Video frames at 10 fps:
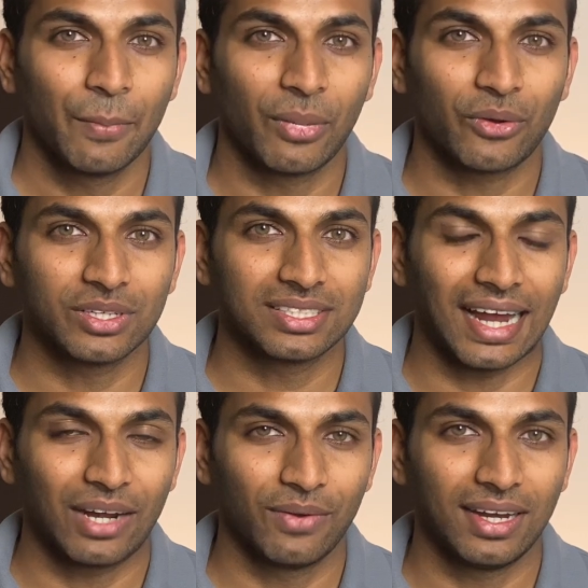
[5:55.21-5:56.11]
because
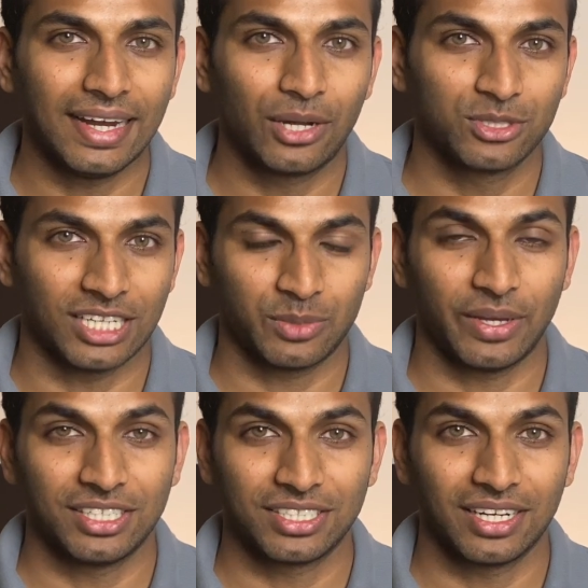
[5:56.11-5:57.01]
that will lead to
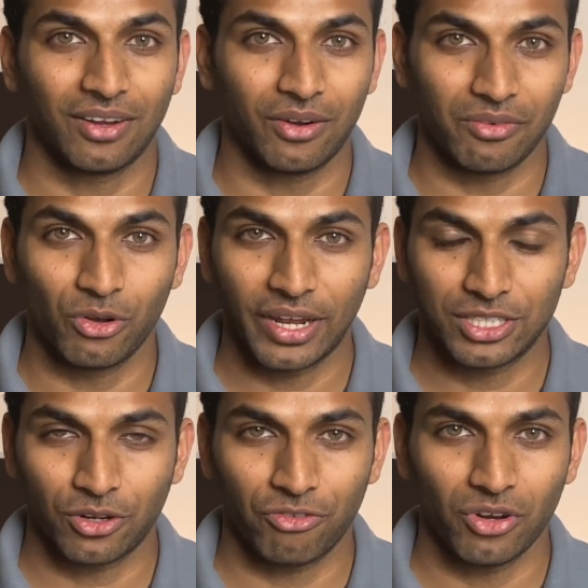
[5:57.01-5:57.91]
suspension or
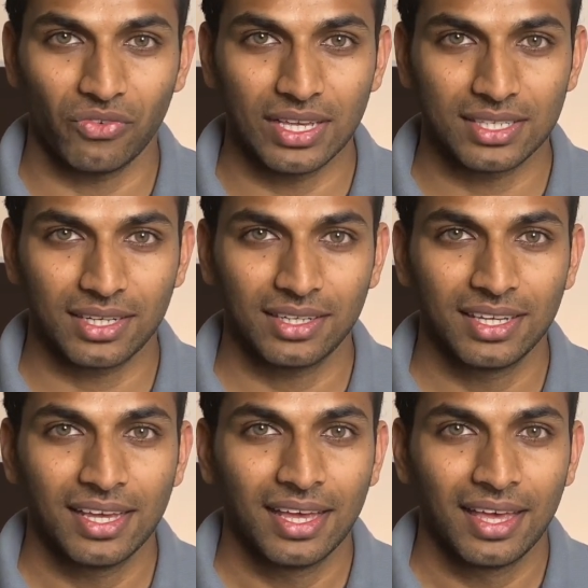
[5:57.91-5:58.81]
revocation of your visa.
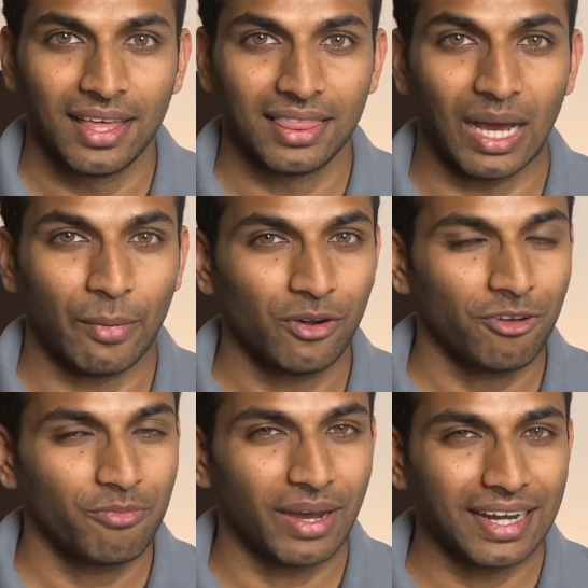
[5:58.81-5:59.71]
The amount
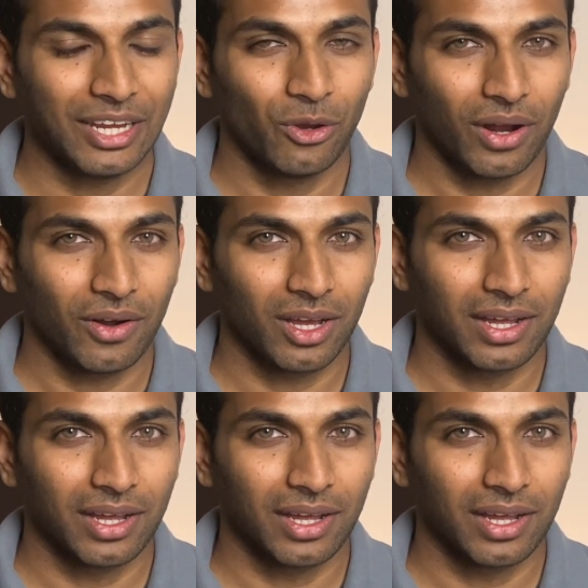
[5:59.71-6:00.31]
of money you are gonna